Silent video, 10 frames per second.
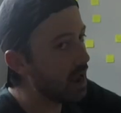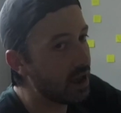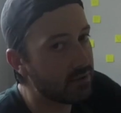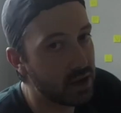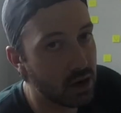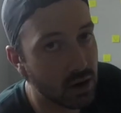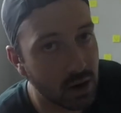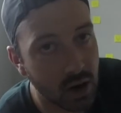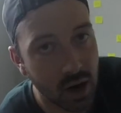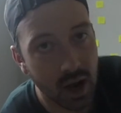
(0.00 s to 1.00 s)
have
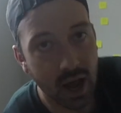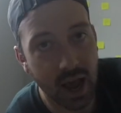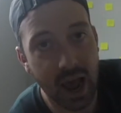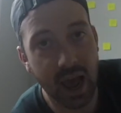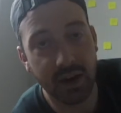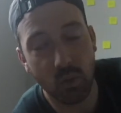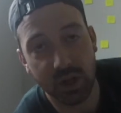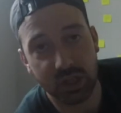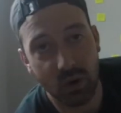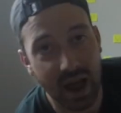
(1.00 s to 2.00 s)
here. And
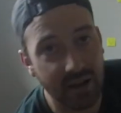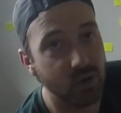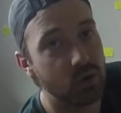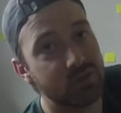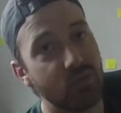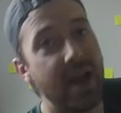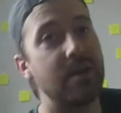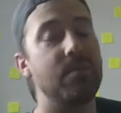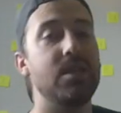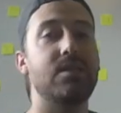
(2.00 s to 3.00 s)
once you have those
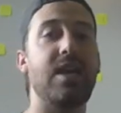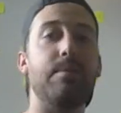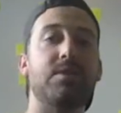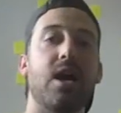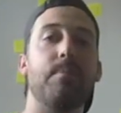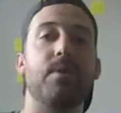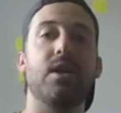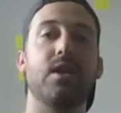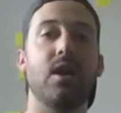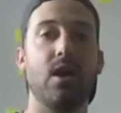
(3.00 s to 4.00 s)
randomly taped up
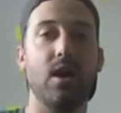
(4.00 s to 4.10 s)
and